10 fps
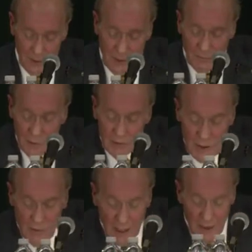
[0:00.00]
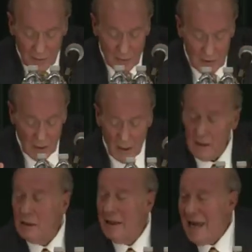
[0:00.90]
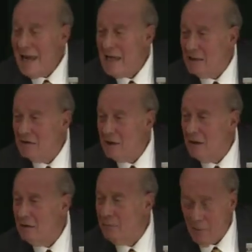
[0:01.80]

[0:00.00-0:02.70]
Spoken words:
If you see my other son, Cain, son of